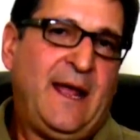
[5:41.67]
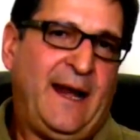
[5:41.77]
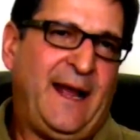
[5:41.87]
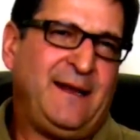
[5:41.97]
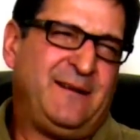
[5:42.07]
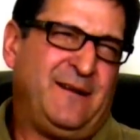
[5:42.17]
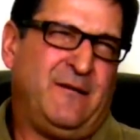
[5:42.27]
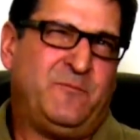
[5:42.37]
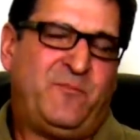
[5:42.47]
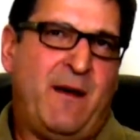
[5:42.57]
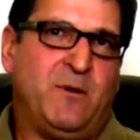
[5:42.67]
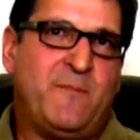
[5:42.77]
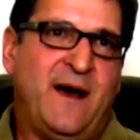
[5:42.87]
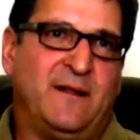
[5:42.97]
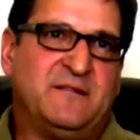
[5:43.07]
And probably
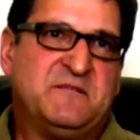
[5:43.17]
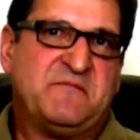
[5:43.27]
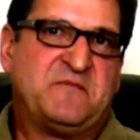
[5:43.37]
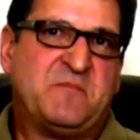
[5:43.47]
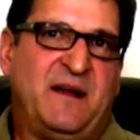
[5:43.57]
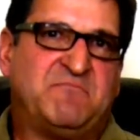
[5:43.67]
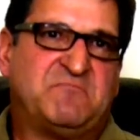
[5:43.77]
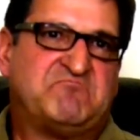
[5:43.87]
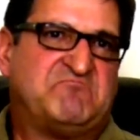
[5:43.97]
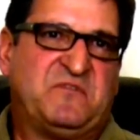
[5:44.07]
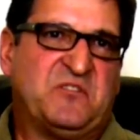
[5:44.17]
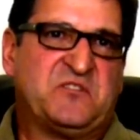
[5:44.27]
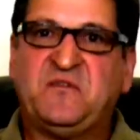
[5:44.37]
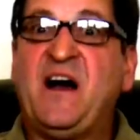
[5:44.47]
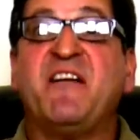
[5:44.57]
after about
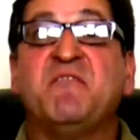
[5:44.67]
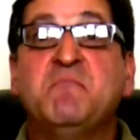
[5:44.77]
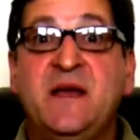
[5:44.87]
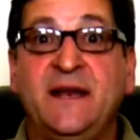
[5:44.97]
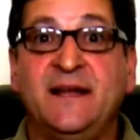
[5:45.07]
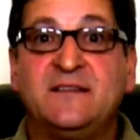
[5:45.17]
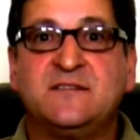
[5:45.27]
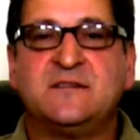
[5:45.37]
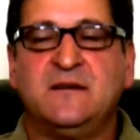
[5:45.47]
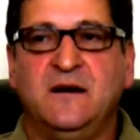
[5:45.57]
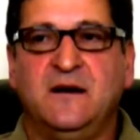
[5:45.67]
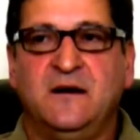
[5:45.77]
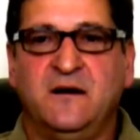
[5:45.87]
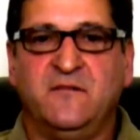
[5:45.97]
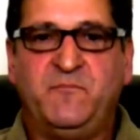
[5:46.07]
first 5 minutes
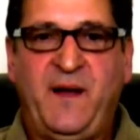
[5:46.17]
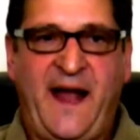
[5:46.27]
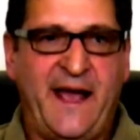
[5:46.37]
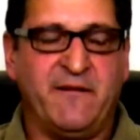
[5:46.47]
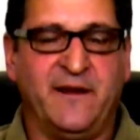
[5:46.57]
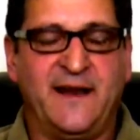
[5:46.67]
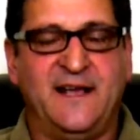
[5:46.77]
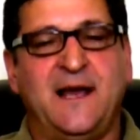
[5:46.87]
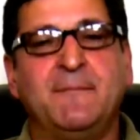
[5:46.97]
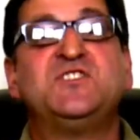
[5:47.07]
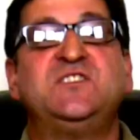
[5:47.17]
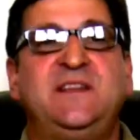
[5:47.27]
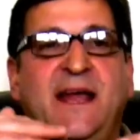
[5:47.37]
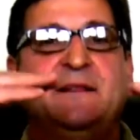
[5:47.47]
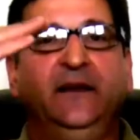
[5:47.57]
of paddling, as I'm
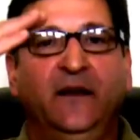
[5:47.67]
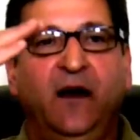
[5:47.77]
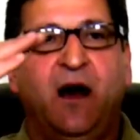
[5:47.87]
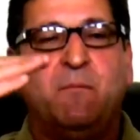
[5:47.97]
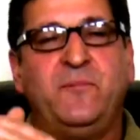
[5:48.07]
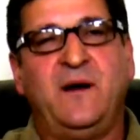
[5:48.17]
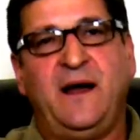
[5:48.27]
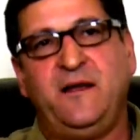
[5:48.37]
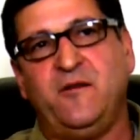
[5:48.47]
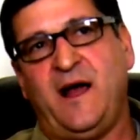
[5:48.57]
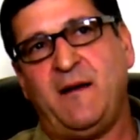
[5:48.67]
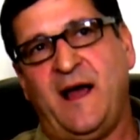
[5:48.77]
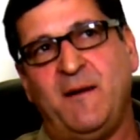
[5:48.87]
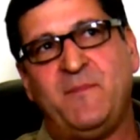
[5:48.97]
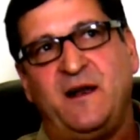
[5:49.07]
standing up,
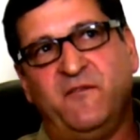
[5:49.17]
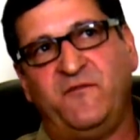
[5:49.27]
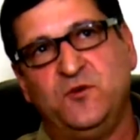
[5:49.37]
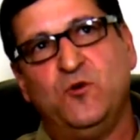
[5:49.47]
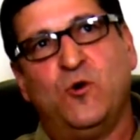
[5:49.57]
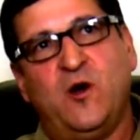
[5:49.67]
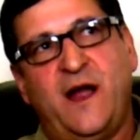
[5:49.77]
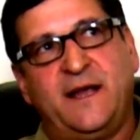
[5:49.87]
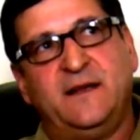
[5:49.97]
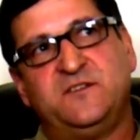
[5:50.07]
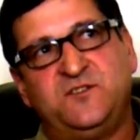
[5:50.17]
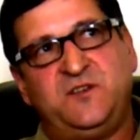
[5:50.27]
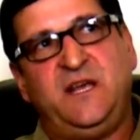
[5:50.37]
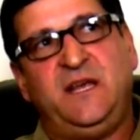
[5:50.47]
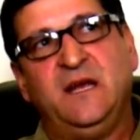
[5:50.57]
I'm at a view where I could
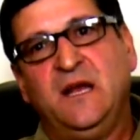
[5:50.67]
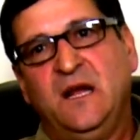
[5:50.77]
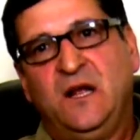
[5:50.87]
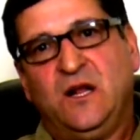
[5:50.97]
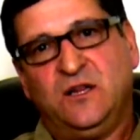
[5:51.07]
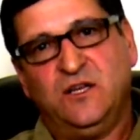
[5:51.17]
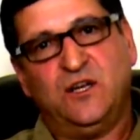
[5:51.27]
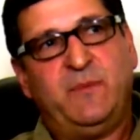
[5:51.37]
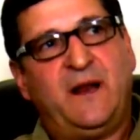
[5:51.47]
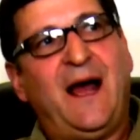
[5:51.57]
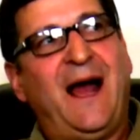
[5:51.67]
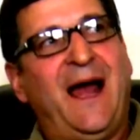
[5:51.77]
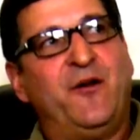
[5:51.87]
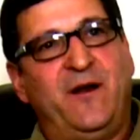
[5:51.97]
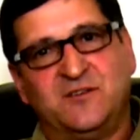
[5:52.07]
see a little bit
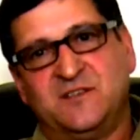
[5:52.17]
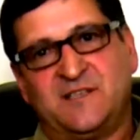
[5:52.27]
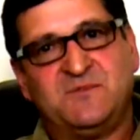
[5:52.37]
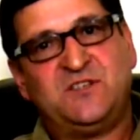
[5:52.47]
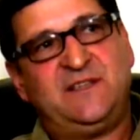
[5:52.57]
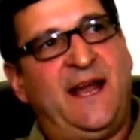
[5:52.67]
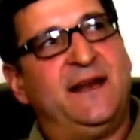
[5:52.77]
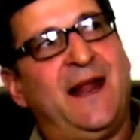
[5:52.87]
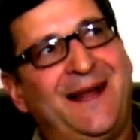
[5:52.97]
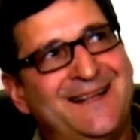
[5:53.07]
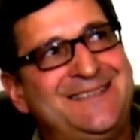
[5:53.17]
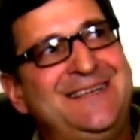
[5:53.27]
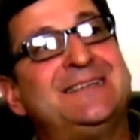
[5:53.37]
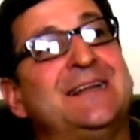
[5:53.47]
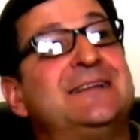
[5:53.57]
higher now. Since I'm standing, I could
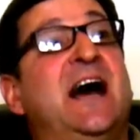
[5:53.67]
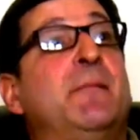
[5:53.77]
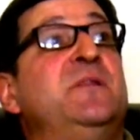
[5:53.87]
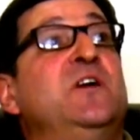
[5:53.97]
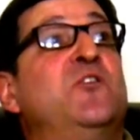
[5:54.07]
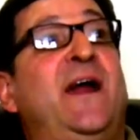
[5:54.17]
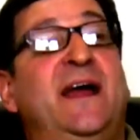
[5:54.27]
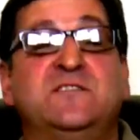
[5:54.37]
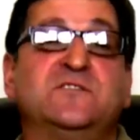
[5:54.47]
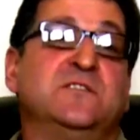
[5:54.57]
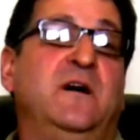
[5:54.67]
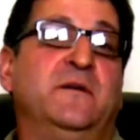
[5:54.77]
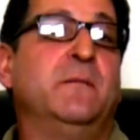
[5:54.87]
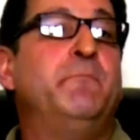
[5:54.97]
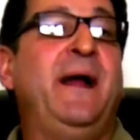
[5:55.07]
see to the top of the grasses
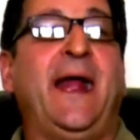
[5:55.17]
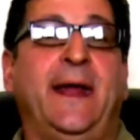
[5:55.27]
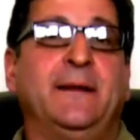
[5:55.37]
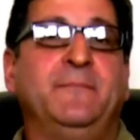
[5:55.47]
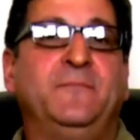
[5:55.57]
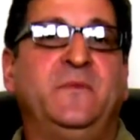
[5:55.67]
along the bank.